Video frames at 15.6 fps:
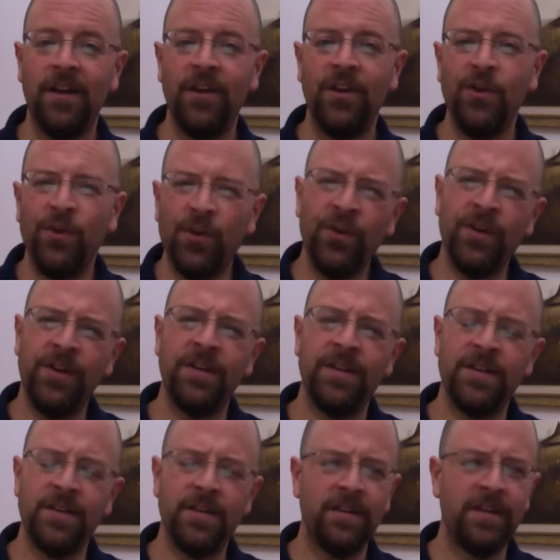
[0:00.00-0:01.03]
You
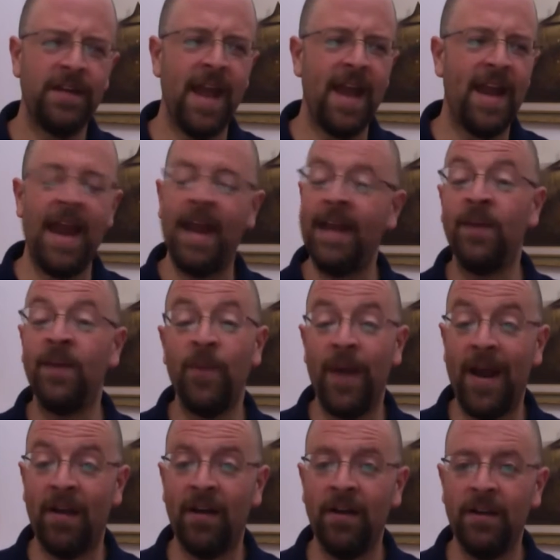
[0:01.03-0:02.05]
couldn't get
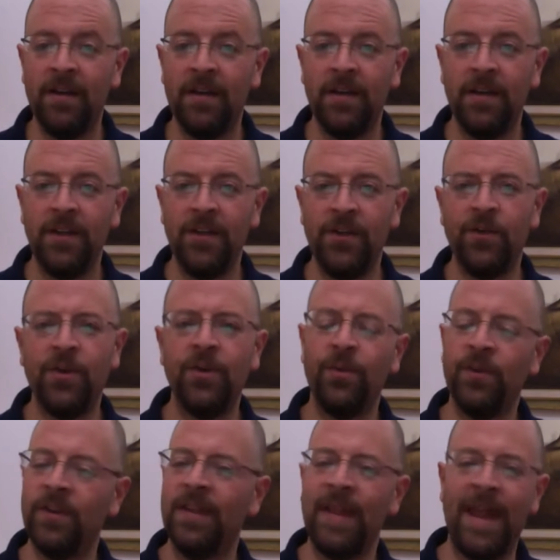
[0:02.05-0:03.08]
anywhere. You
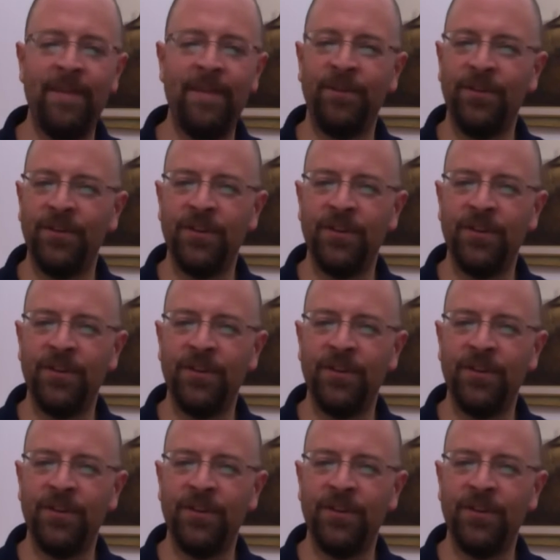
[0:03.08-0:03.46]
were labeled.